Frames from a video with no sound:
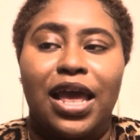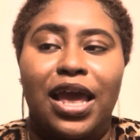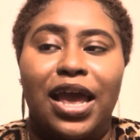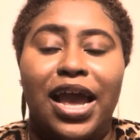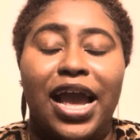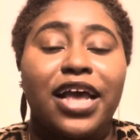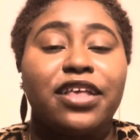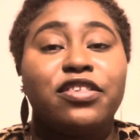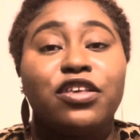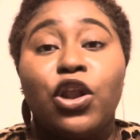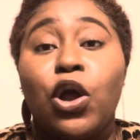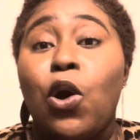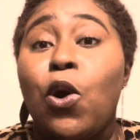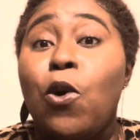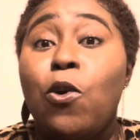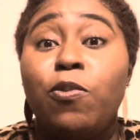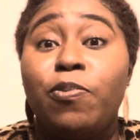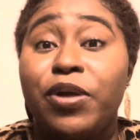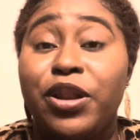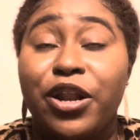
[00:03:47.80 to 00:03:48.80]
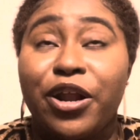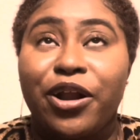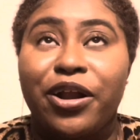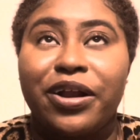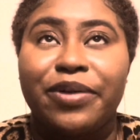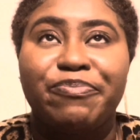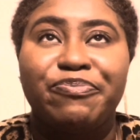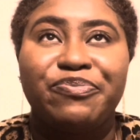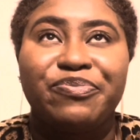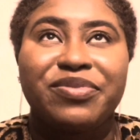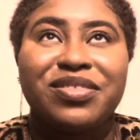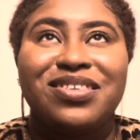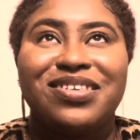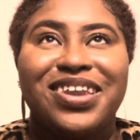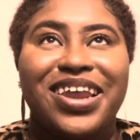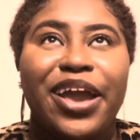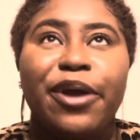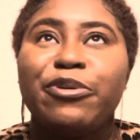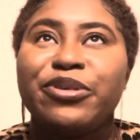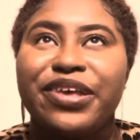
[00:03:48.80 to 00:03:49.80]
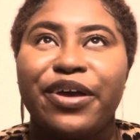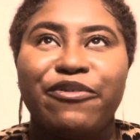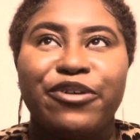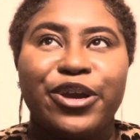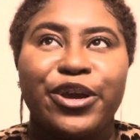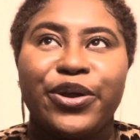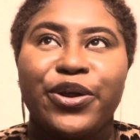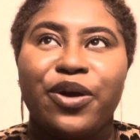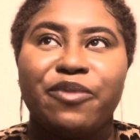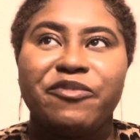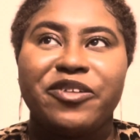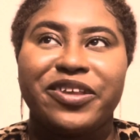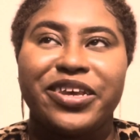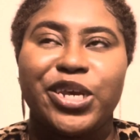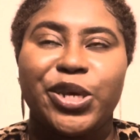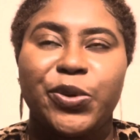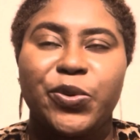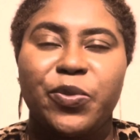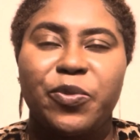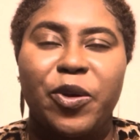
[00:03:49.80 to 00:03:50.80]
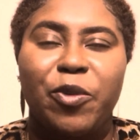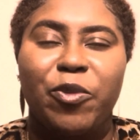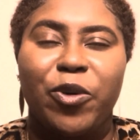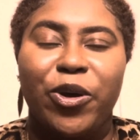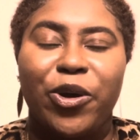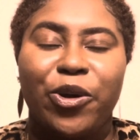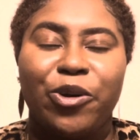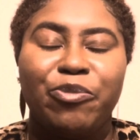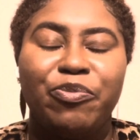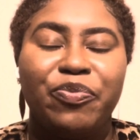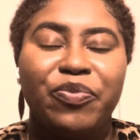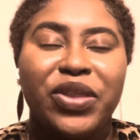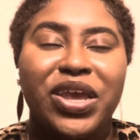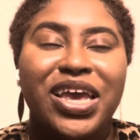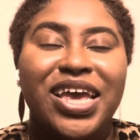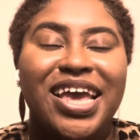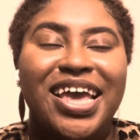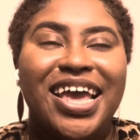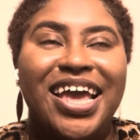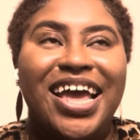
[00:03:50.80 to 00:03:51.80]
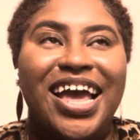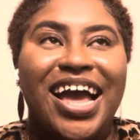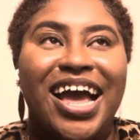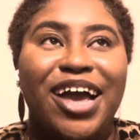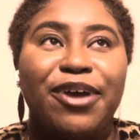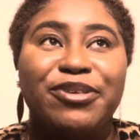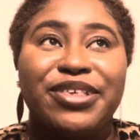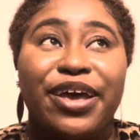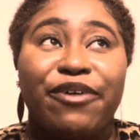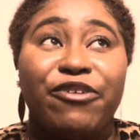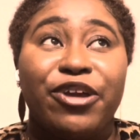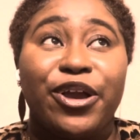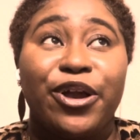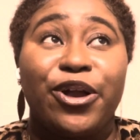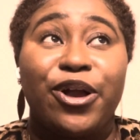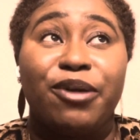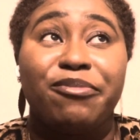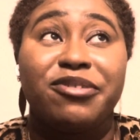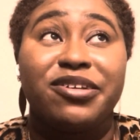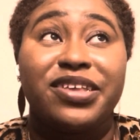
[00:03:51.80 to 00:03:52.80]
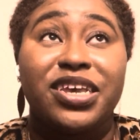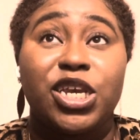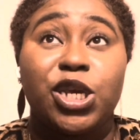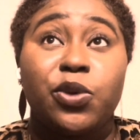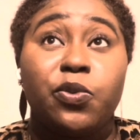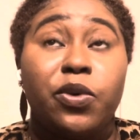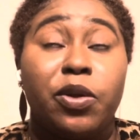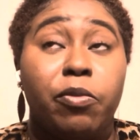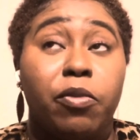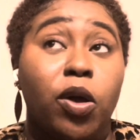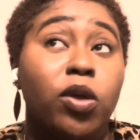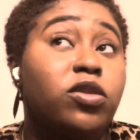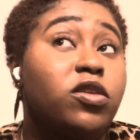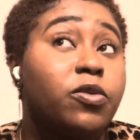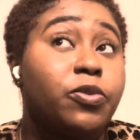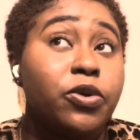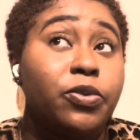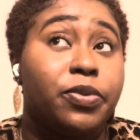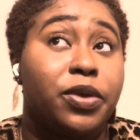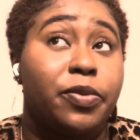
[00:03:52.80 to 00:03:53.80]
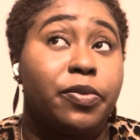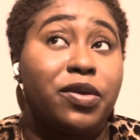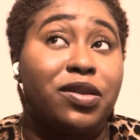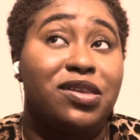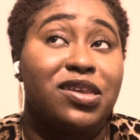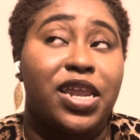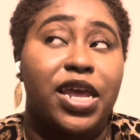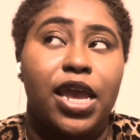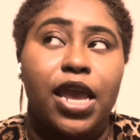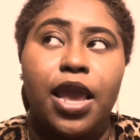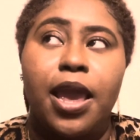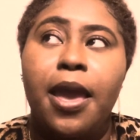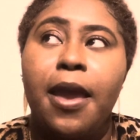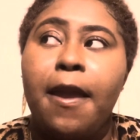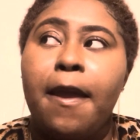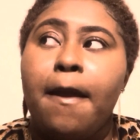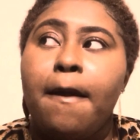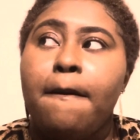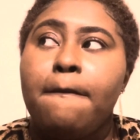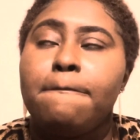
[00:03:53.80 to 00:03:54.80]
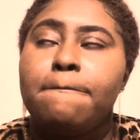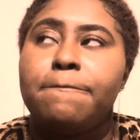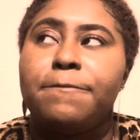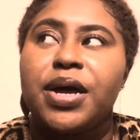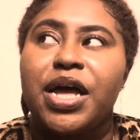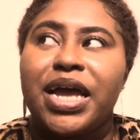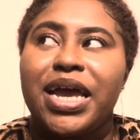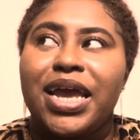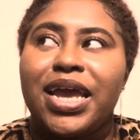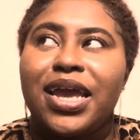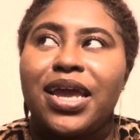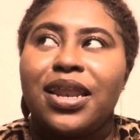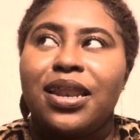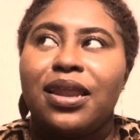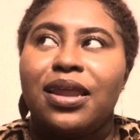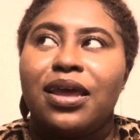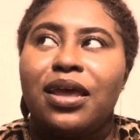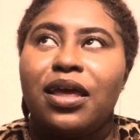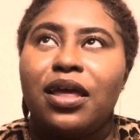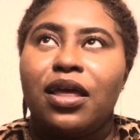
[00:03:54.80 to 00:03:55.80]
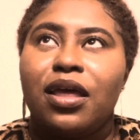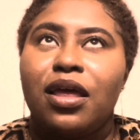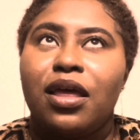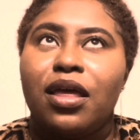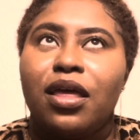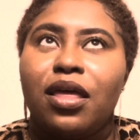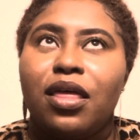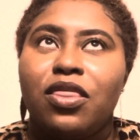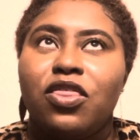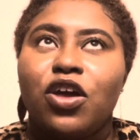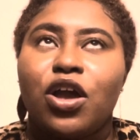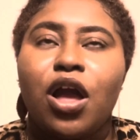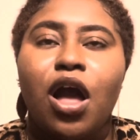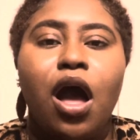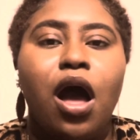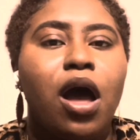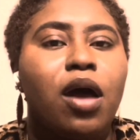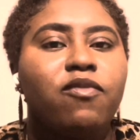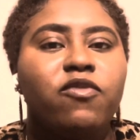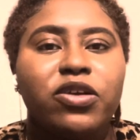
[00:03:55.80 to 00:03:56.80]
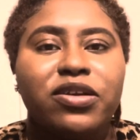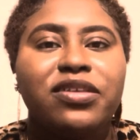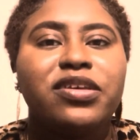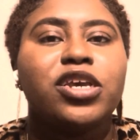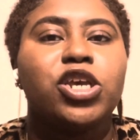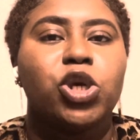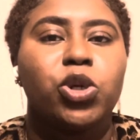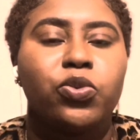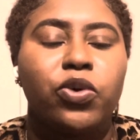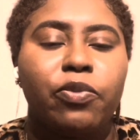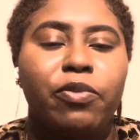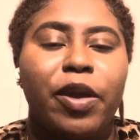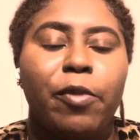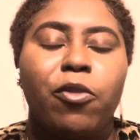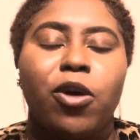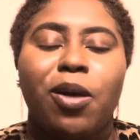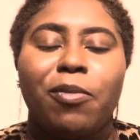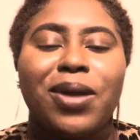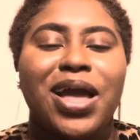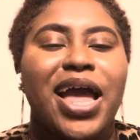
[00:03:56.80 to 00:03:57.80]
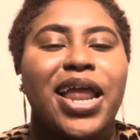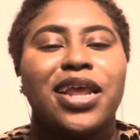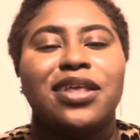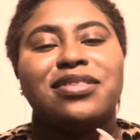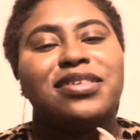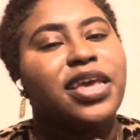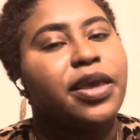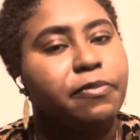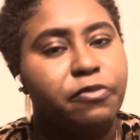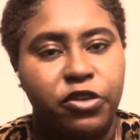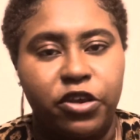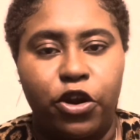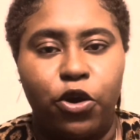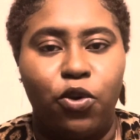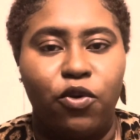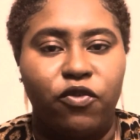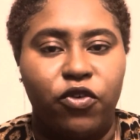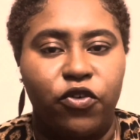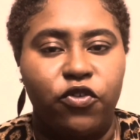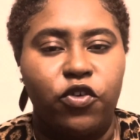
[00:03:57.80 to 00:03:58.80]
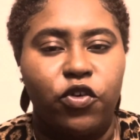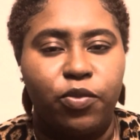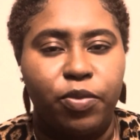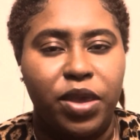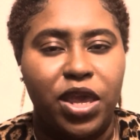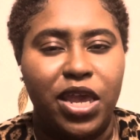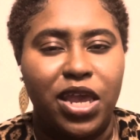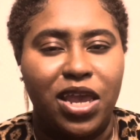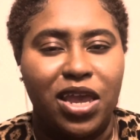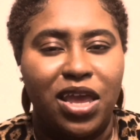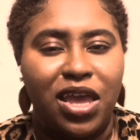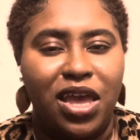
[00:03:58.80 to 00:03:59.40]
as an opener, today I was having a conversation with my mom. I was having a conversation with multiple people today. But the conversation with my mom kind of tipped it over for me